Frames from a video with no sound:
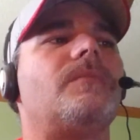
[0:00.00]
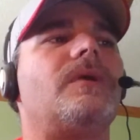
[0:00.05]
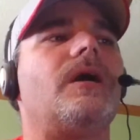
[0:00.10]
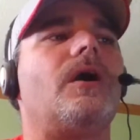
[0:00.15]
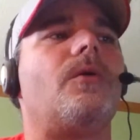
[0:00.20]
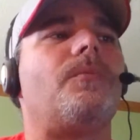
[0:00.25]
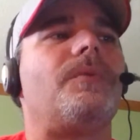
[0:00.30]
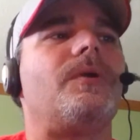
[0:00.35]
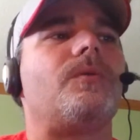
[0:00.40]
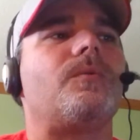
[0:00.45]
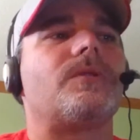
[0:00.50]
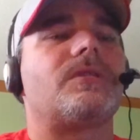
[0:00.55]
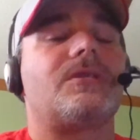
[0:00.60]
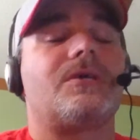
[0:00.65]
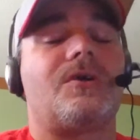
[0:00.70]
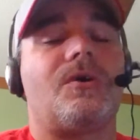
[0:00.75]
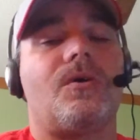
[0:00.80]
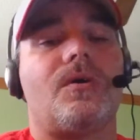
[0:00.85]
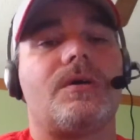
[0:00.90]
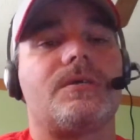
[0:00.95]
Helping with
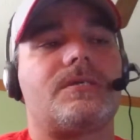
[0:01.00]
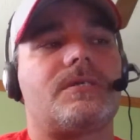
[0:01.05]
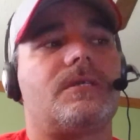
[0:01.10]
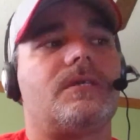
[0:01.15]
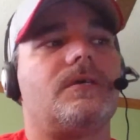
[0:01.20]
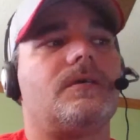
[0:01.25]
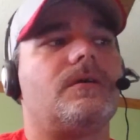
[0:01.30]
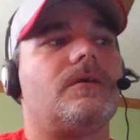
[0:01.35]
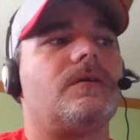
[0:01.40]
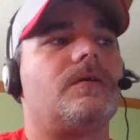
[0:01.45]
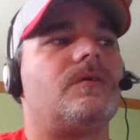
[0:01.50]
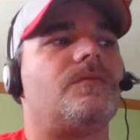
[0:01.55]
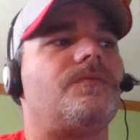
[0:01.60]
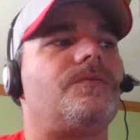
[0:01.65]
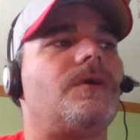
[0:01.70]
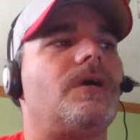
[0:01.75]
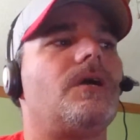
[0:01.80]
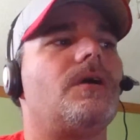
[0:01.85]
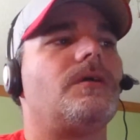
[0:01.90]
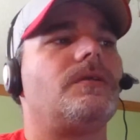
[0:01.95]
the cost
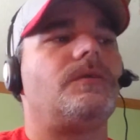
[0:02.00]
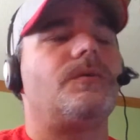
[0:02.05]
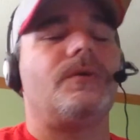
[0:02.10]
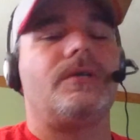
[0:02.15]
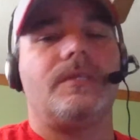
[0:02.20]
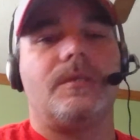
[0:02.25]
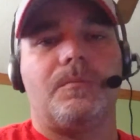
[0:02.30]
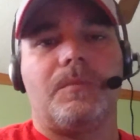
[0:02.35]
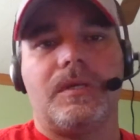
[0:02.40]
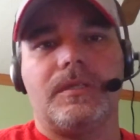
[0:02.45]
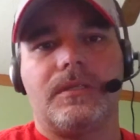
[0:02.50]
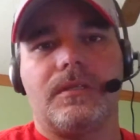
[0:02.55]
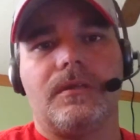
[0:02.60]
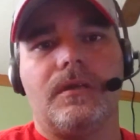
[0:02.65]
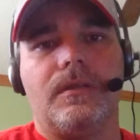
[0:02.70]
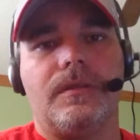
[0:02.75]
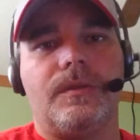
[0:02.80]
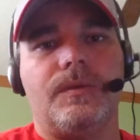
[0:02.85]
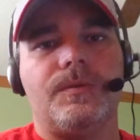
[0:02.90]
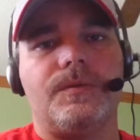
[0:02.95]
of doing the
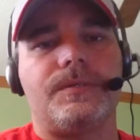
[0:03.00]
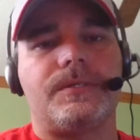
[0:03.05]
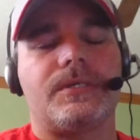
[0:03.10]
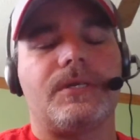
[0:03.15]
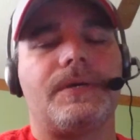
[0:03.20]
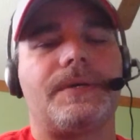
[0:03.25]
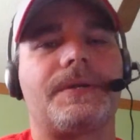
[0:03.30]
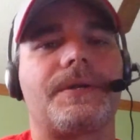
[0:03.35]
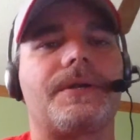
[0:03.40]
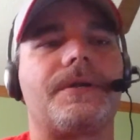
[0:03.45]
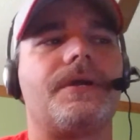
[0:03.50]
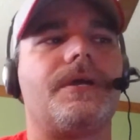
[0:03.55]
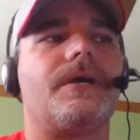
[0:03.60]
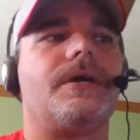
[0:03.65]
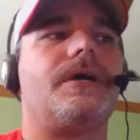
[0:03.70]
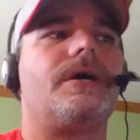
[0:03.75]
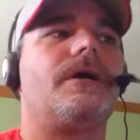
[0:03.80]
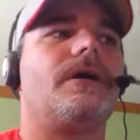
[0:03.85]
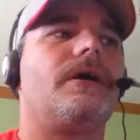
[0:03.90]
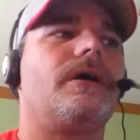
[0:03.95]
monthly newsletter,
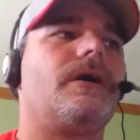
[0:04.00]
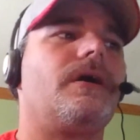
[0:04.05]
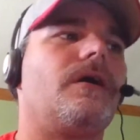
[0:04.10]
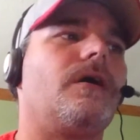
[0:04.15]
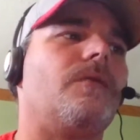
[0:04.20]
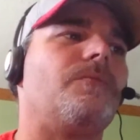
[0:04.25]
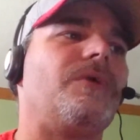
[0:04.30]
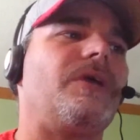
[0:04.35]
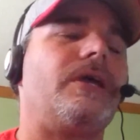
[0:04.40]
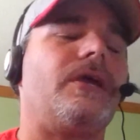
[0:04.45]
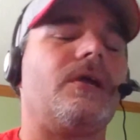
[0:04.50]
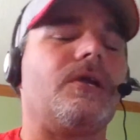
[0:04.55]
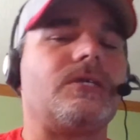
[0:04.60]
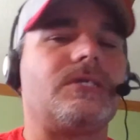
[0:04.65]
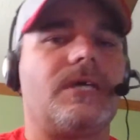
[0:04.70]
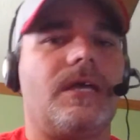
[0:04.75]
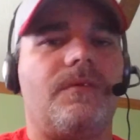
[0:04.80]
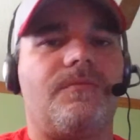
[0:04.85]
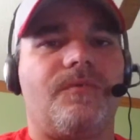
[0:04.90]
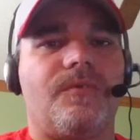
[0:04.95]
the
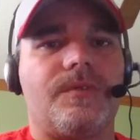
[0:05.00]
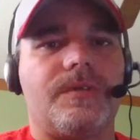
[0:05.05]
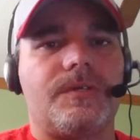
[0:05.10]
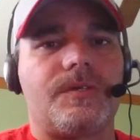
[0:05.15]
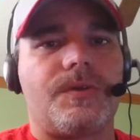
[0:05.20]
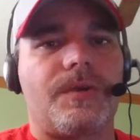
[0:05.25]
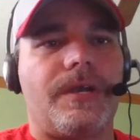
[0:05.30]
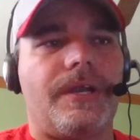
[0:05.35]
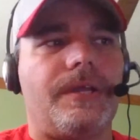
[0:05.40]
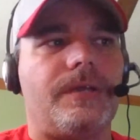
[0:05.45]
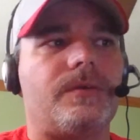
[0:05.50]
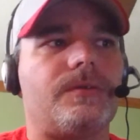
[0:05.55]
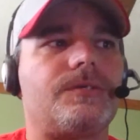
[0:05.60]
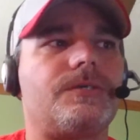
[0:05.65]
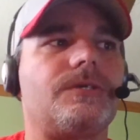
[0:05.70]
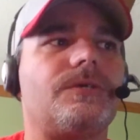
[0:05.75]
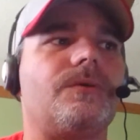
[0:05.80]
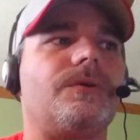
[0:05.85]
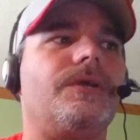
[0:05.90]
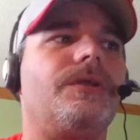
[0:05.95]
airtime for this radio
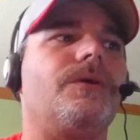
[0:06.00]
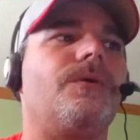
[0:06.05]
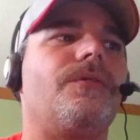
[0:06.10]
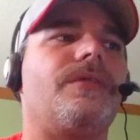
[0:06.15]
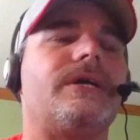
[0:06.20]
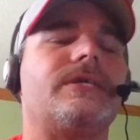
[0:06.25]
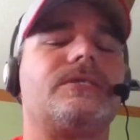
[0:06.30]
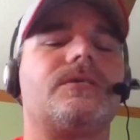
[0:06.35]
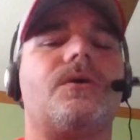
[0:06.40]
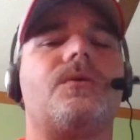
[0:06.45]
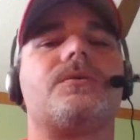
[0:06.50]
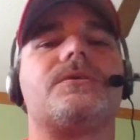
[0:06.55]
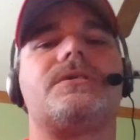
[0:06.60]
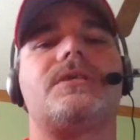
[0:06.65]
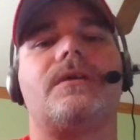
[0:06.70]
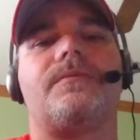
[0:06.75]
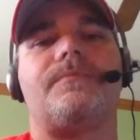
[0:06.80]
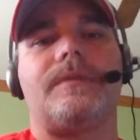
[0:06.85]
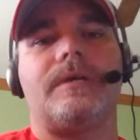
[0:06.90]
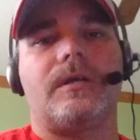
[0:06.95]
show. That's all
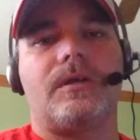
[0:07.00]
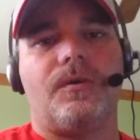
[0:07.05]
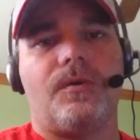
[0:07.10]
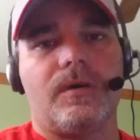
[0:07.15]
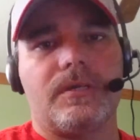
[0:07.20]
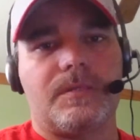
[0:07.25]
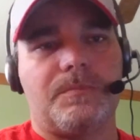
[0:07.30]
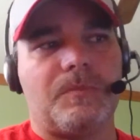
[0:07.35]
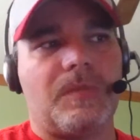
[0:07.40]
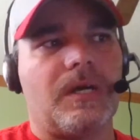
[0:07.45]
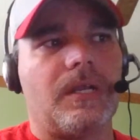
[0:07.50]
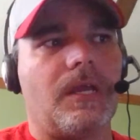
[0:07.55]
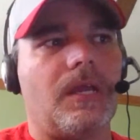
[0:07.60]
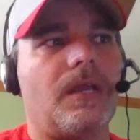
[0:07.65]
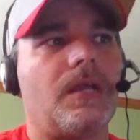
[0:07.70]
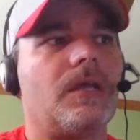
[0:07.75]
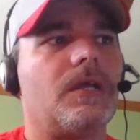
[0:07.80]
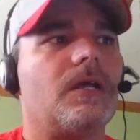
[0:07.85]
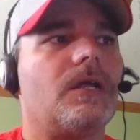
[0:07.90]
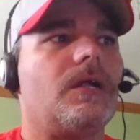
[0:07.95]
stuff that costs
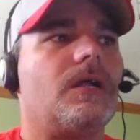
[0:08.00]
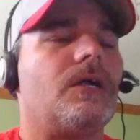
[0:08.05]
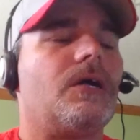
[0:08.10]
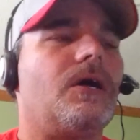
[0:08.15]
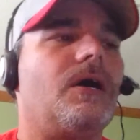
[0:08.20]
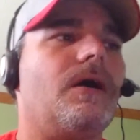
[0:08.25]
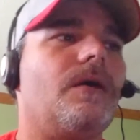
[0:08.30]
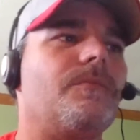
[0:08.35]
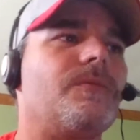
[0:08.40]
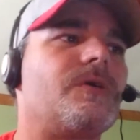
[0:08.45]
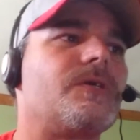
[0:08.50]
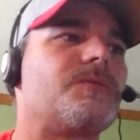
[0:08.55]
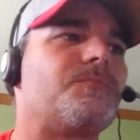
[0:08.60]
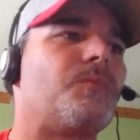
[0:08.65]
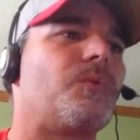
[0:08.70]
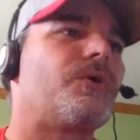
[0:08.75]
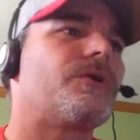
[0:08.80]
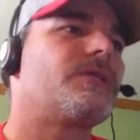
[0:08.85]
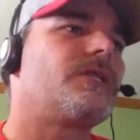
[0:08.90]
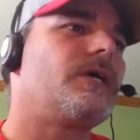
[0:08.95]
money. There's
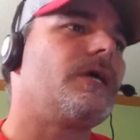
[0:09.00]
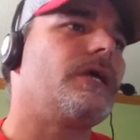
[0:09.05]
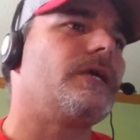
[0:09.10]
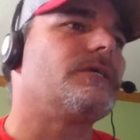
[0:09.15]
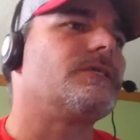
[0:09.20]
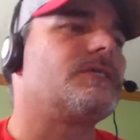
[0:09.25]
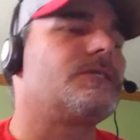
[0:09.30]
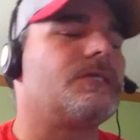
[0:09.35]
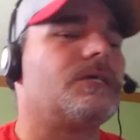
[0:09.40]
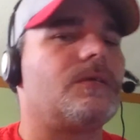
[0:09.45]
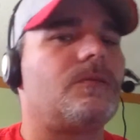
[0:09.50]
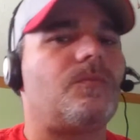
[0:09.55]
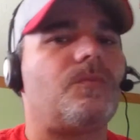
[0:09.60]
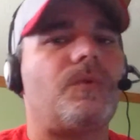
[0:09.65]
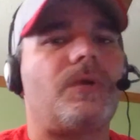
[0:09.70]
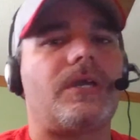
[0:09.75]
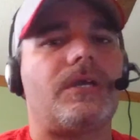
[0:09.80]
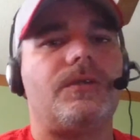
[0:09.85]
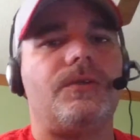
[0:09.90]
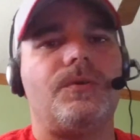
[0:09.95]
more things that
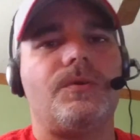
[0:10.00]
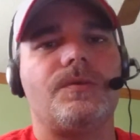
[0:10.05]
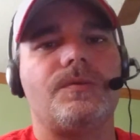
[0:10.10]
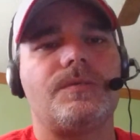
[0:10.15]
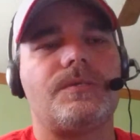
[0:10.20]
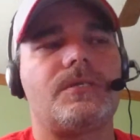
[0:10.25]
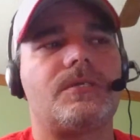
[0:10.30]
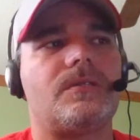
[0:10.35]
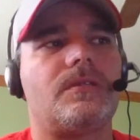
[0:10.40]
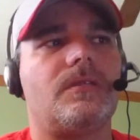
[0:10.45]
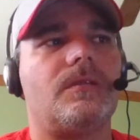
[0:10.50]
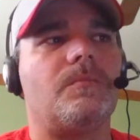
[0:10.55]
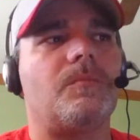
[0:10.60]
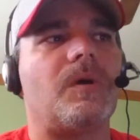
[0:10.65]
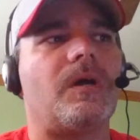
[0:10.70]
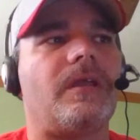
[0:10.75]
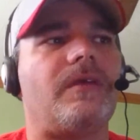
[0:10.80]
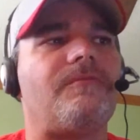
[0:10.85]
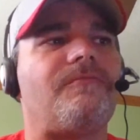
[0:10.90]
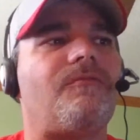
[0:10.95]
we could use the
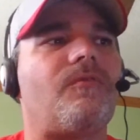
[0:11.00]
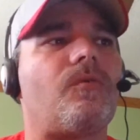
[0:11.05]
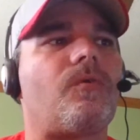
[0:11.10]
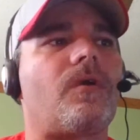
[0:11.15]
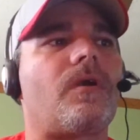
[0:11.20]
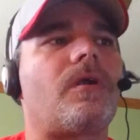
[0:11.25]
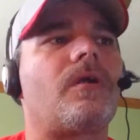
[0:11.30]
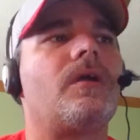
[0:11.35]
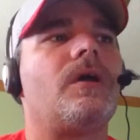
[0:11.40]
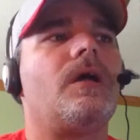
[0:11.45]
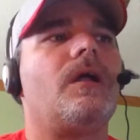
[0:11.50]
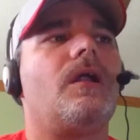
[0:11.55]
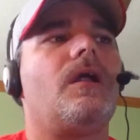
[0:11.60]
money for.